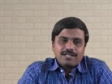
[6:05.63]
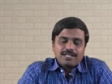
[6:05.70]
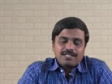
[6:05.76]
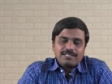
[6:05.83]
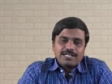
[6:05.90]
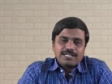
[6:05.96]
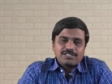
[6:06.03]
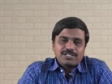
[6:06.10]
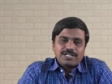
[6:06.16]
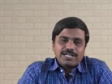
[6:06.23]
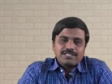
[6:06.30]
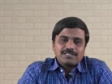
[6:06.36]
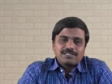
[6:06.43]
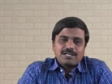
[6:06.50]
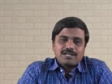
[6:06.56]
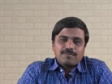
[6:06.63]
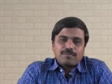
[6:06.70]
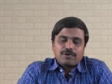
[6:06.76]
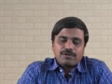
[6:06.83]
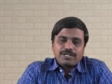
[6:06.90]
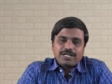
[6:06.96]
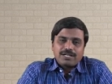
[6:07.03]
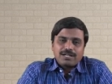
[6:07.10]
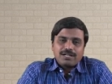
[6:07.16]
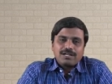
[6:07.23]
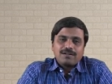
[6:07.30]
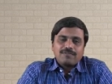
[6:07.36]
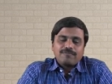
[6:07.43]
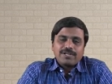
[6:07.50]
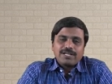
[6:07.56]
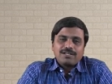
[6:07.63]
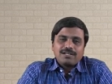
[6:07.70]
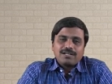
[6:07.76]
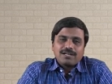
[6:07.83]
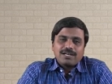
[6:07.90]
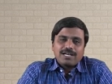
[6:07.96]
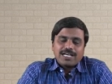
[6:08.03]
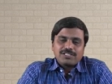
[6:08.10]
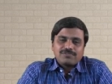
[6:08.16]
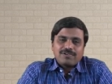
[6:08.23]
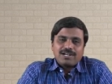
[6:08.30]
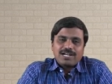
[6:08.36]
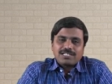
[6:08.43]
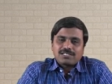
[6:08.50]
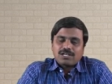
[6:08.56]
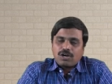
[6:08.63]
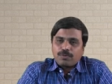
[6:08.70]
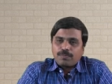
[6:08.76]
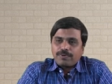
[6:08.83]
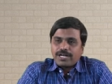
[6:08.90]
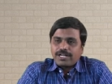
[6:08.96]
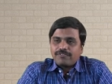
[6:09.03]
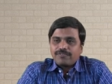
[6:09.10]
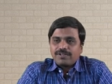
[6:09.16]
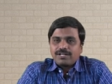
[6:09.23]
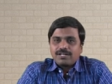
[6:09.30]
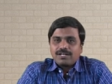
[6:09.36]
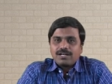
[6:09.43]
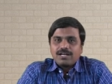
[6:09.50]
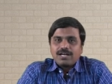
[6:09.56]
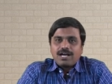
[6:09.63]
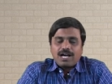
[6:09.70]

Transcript: In these days, political wing as well as corporate wing